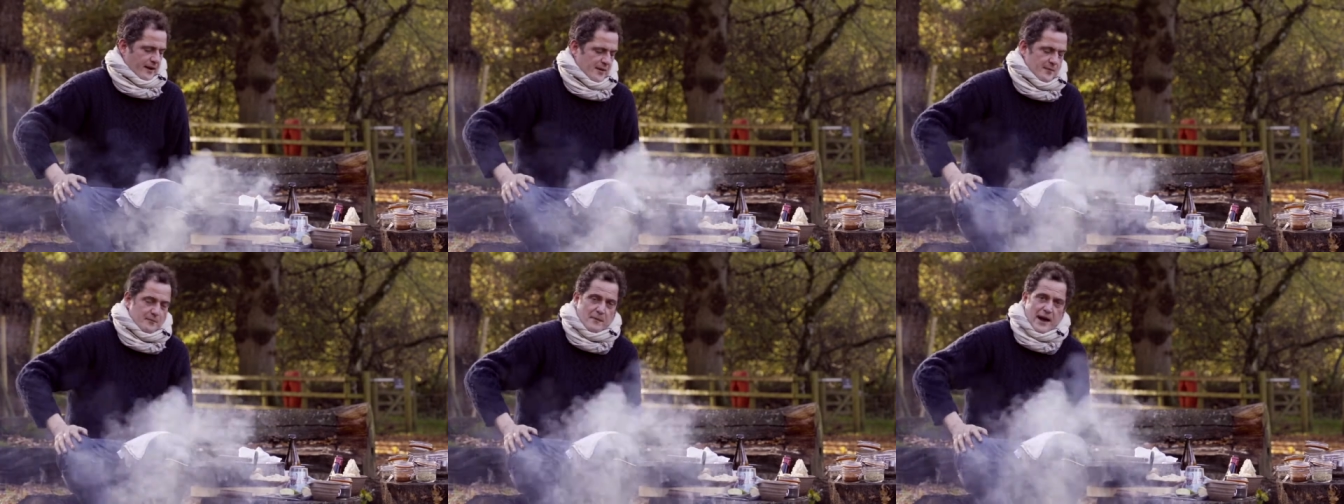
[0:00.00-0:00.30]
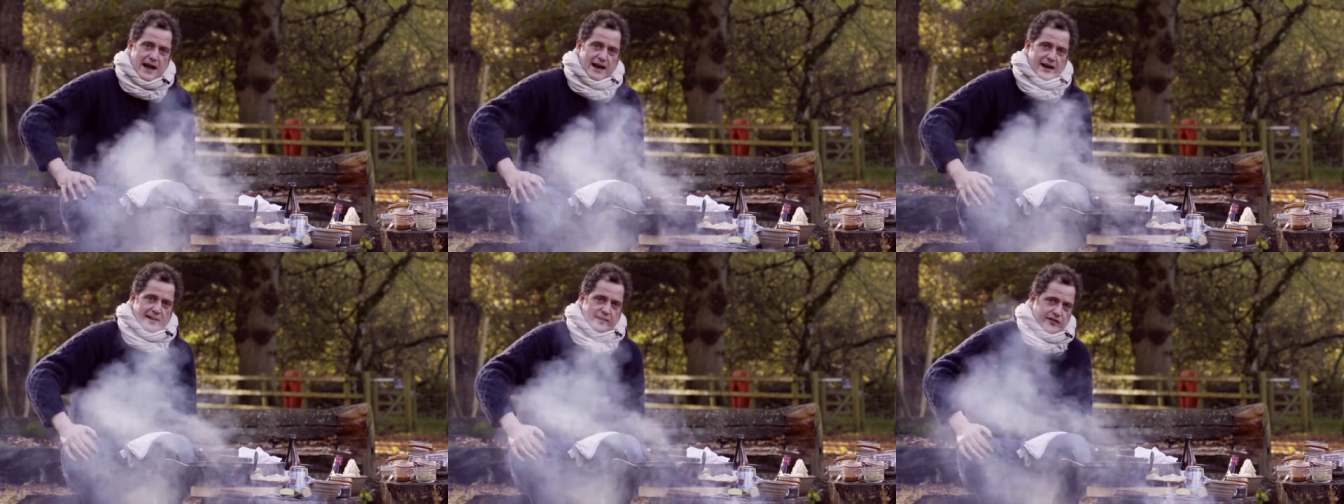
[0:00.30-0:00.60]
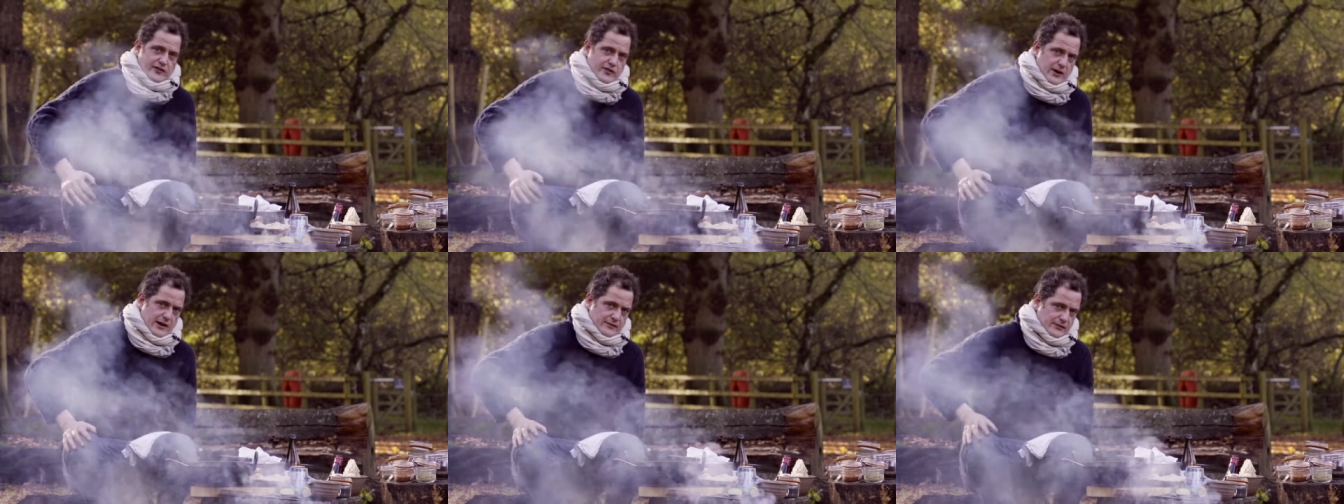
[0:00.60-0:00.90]
mad
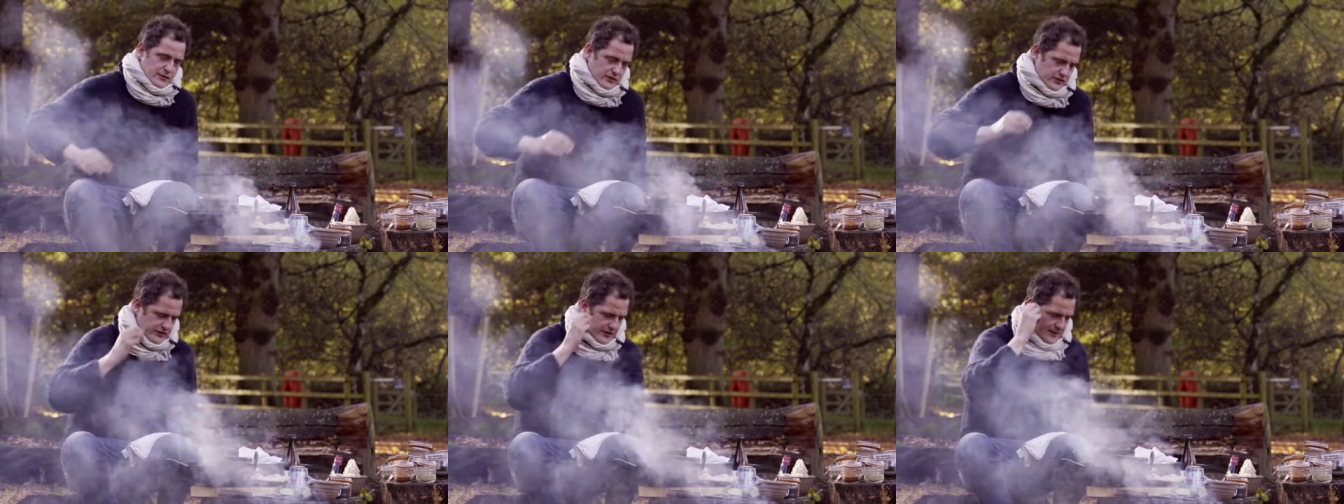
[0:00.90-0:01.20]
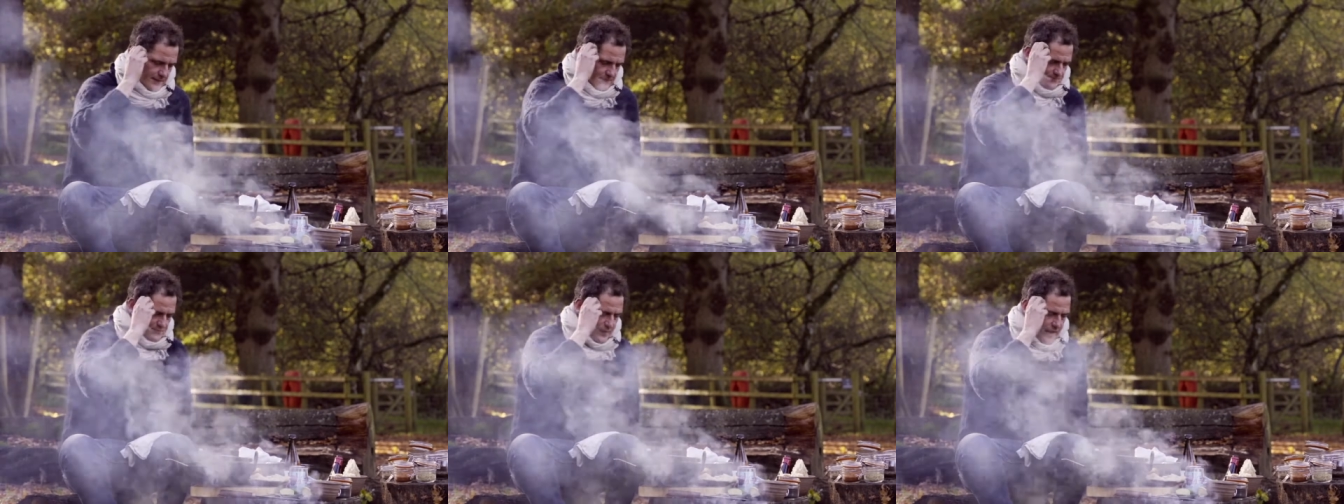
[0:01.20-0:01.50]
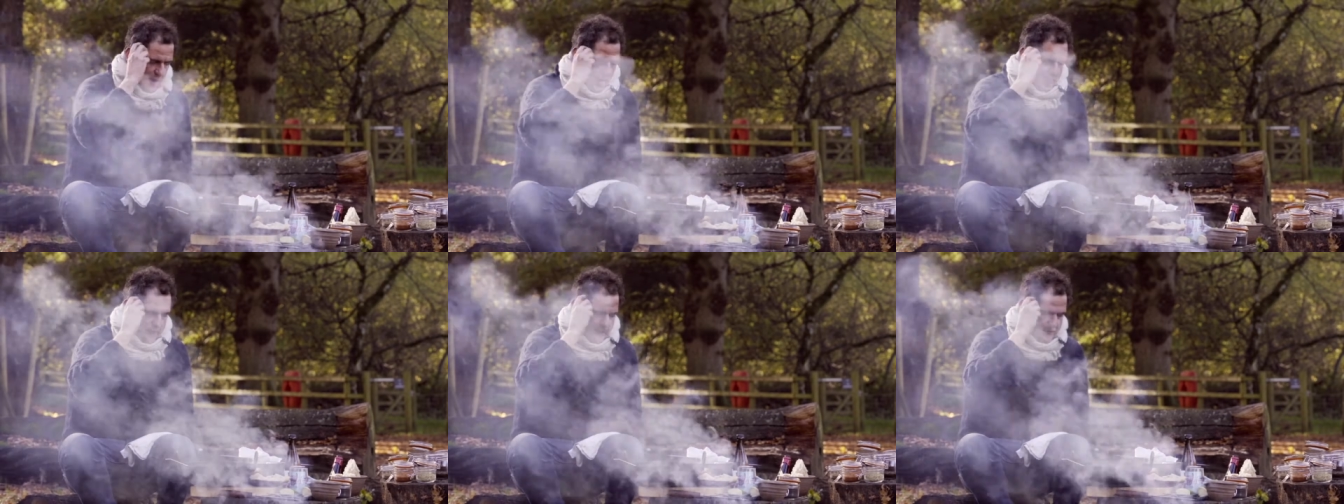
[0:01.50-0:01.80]
travels
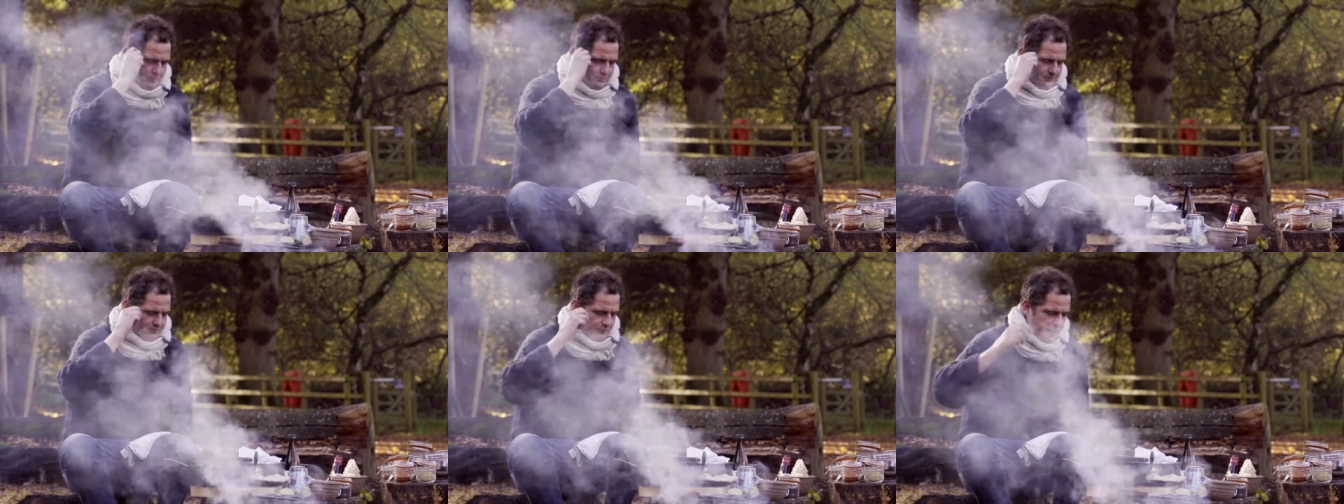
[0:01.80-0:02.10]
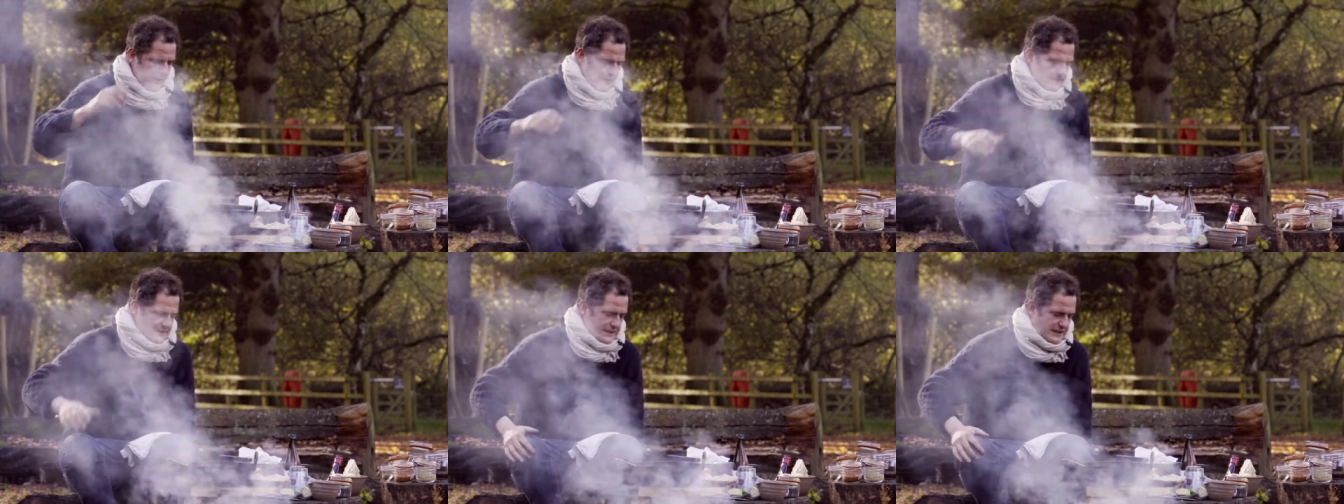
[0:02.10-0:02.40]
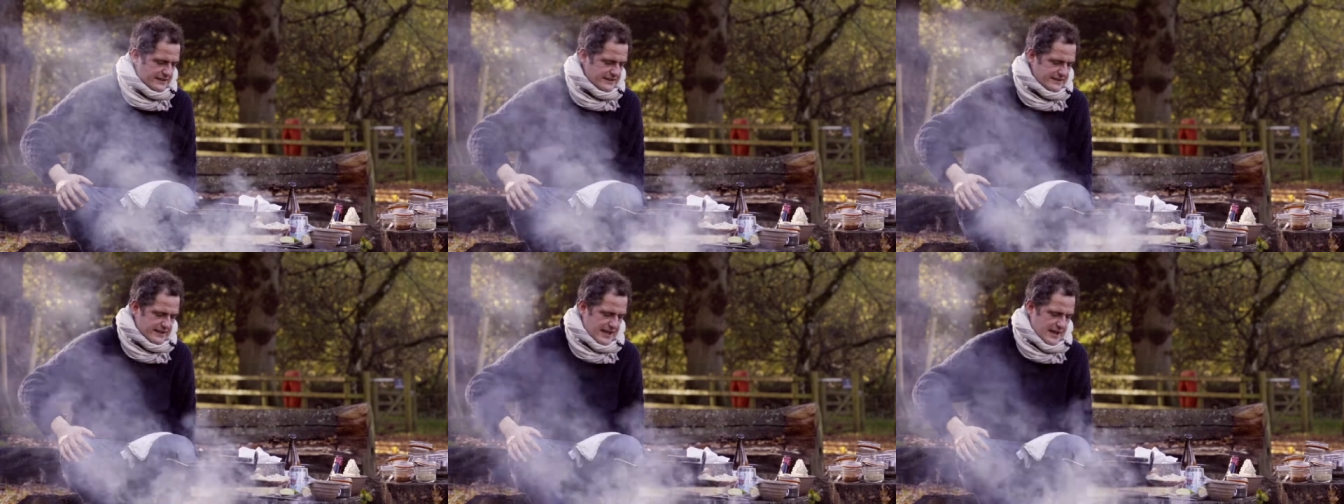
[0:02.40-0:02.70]
into